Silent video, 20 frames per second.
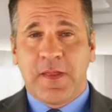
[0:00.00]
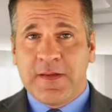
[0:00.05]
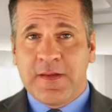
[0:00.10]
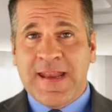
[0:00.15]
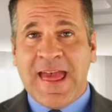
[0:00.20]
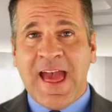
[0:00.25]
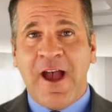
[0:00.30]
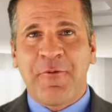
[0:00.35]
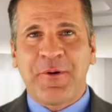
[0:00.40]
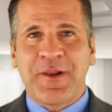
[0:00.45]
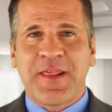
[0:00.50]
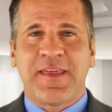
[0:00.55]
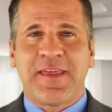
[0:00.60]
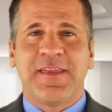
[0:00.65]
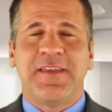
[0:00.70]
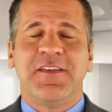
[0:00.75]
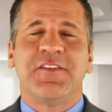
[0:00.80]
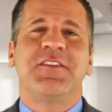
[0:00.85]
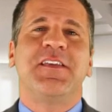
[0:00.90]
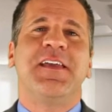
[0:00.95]

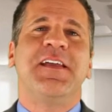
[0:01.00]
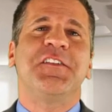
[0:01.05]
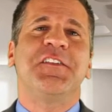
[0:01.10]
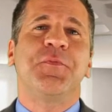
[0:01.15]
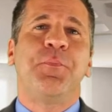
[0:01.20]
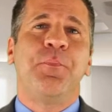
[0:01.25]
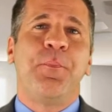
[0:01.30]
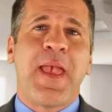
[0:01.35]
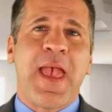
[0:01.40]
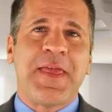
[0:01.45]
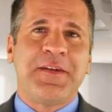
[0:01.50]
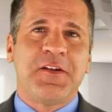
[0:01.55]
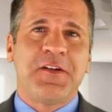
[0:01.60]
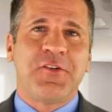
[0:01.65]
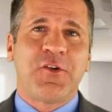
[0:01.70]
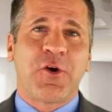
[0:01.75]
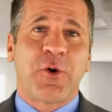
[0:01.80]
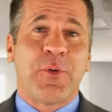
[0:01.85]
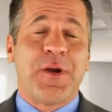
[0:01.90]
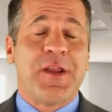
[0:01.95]
Nowadays, it's
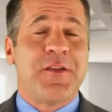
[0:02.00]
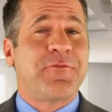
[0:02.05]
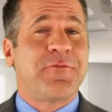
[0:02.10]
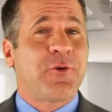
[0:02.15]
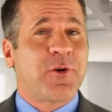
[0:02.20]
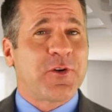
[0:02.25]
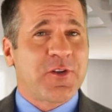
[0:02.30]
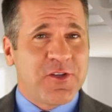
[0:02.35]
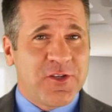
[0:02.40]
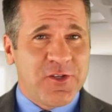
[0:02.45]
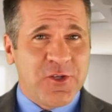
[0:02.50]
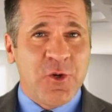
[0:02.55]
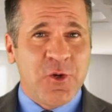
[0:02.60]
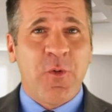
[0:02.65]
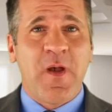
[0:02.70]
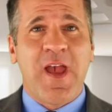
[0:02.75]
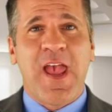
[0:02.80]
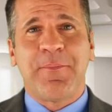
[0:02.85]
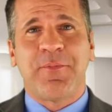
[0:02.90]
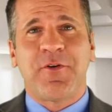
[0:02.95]
mandatory for
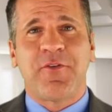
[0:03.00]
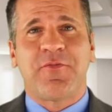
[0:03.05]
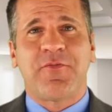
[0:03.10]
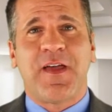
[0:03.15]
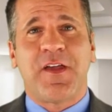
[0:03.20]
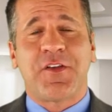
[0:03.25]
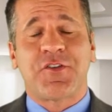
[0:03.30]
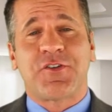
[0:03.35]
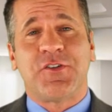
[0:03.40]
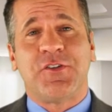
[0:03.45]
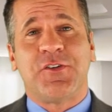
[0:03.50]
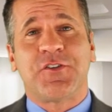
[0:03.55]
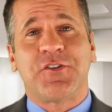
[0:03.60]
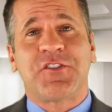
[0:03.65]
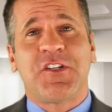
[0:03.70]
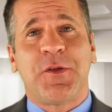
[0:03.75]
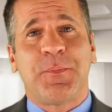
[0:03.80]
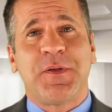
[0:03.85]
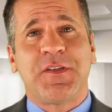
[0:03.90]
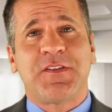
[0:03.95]
QA professionals
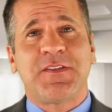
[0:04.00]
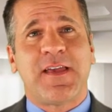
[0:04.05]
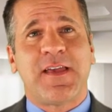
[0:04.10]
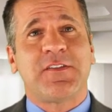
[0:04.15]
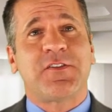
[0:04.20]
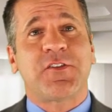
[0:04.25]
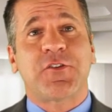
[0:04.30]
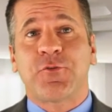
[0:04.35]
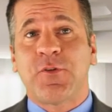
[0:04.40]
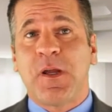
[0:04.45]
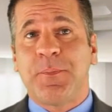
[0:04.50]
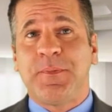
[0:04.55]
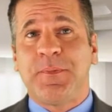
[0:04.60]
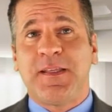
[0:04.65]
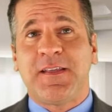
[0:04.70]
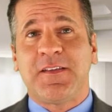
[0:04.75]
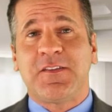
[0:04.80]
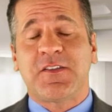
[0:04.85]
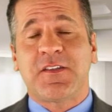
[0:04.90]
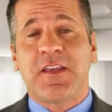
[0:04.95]
to possess
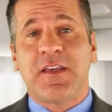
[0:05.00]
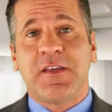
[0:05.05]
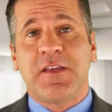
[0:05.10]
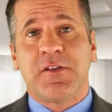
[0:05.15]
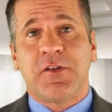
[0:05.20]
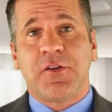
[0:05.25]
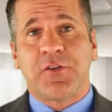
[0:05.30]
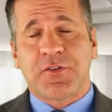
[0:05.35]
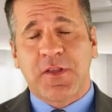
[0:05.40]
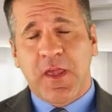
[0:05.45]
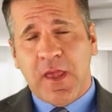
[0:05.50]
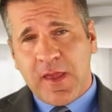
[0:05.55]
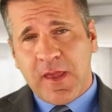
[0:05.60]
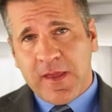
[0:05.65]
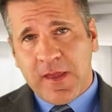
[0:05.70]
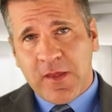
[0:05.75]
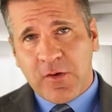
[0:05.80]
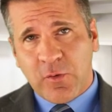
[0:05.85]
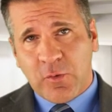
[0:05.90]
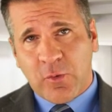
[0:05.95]
scripting skills
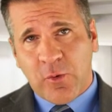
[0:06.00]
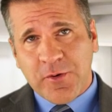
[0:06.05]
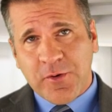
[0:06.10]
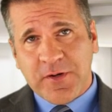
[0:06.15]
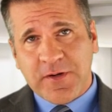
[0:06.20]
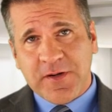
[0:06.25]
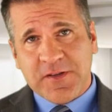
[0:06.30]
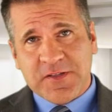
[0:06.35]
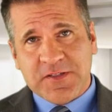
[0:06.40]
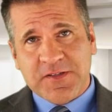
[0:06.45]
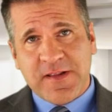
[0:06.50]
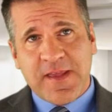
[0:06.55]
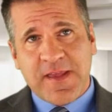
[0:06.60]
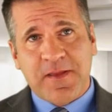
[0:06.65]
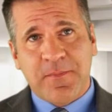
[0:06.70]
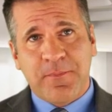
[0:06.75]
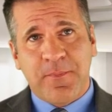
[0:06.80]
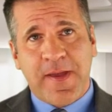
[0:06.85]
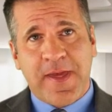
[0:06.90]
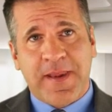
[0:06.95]
in order to stay
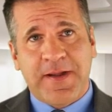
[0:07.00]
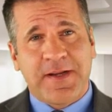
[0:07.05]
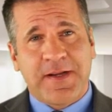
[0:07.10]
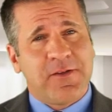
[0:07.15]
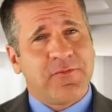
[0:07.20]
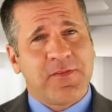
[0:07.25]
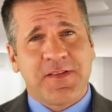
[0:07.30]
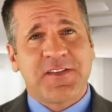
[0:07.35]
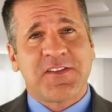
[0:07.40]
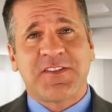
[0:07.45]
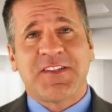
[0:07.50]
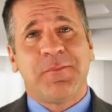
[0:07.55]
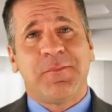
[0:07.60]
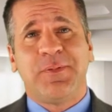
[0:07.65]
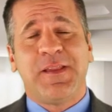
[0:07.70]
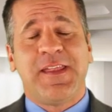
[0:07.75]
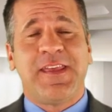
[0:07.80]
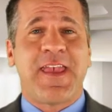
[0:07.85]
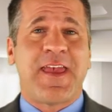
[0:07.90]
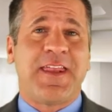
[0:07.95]
competitive and
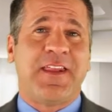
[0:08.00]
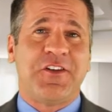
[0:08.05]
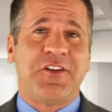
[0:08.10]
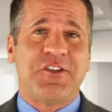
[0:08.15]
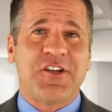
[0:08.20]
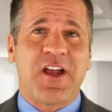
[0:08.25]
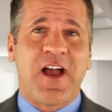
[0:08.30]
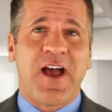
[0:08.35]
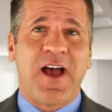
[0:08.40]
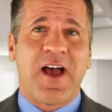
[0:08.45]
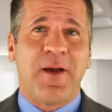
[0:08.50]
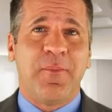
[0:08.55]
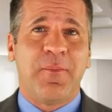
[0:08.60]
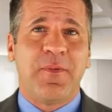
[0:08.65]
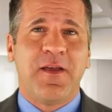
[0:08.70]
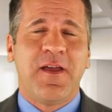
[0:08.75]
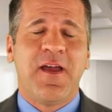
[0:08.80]
simply get a job.